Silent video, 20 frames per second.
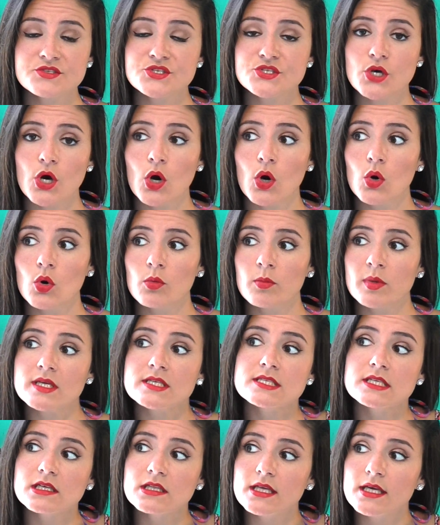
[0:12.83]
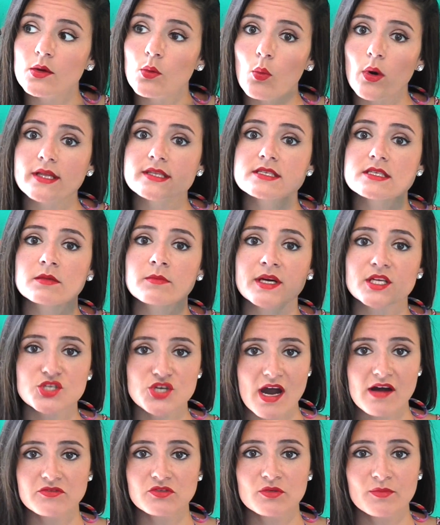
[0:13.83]
So basically what's in my
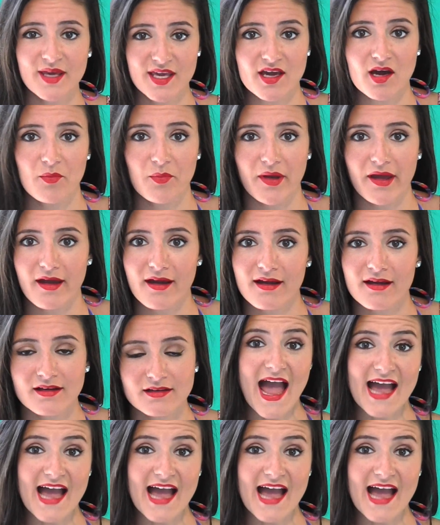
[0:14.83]
travel makeup bag.